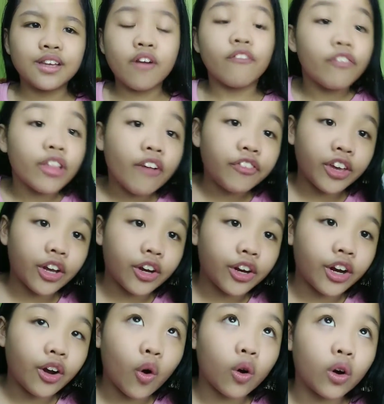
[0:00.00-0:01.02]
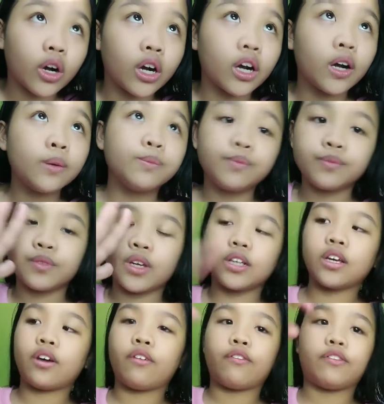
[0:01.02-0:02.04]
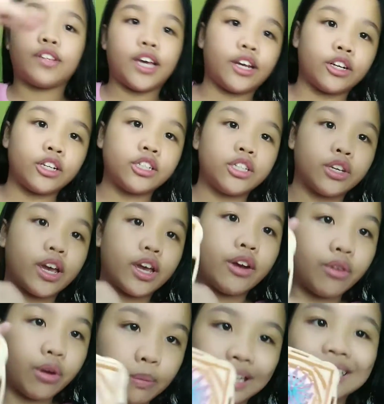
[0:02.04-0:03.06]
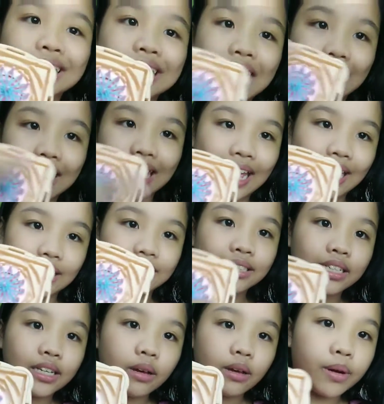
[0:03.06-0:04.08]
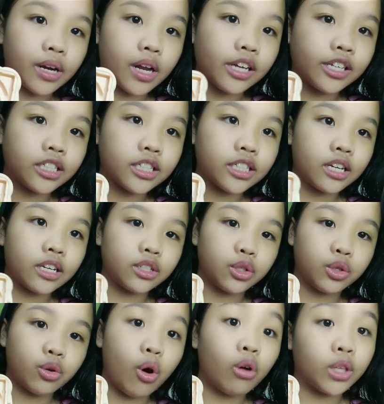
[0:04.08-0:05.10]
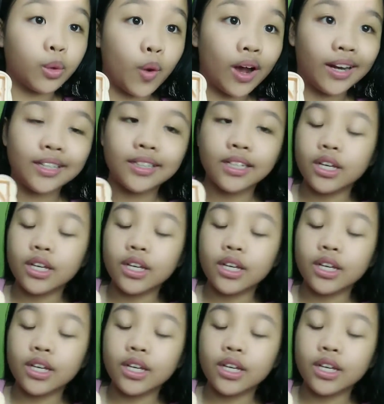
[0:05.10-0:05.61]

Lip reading: Fluffier or a lot of layers, you can repeat it again. But I just gonna do only one.